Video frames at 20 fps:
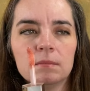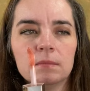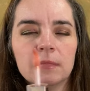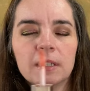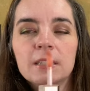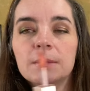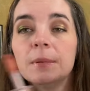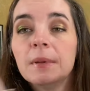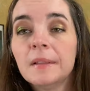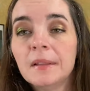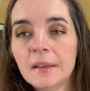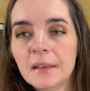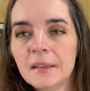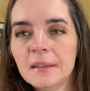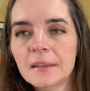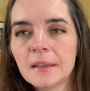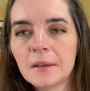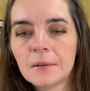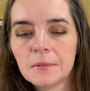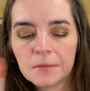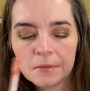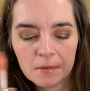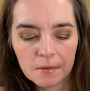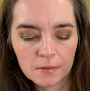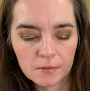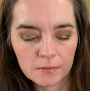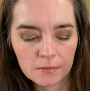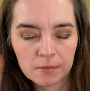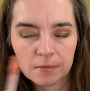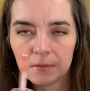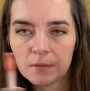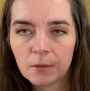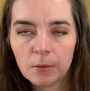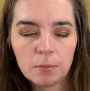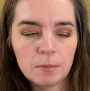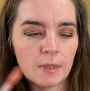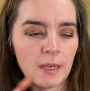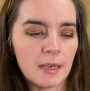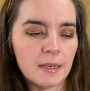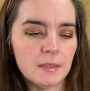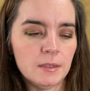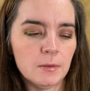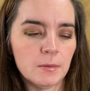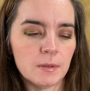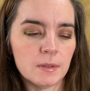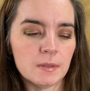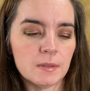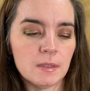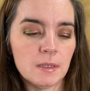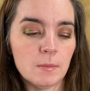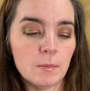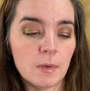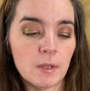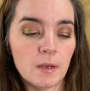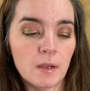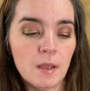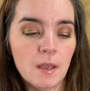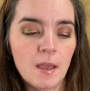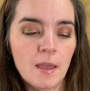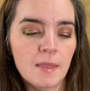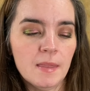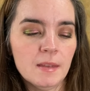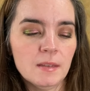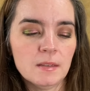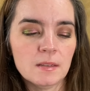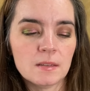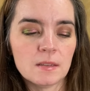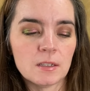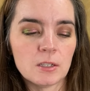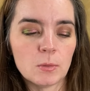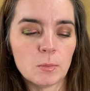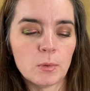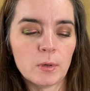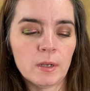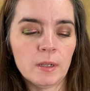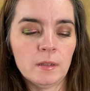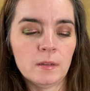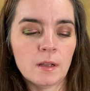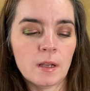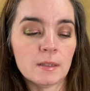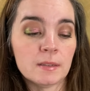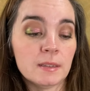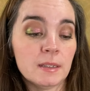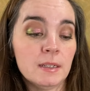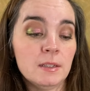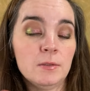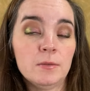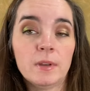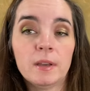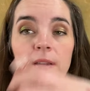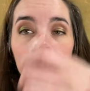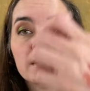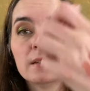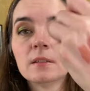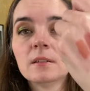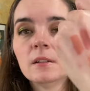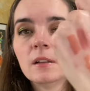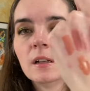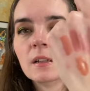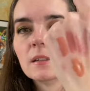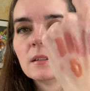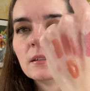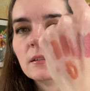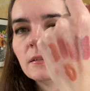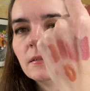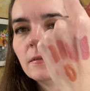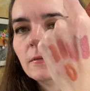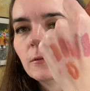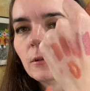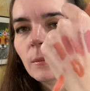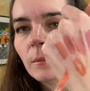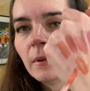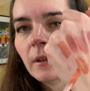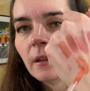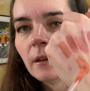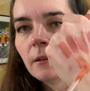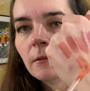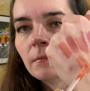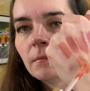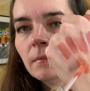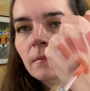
it's been laying down, so there's no line you can see, but this is such a pretty gloss, and I do like this gloss formula.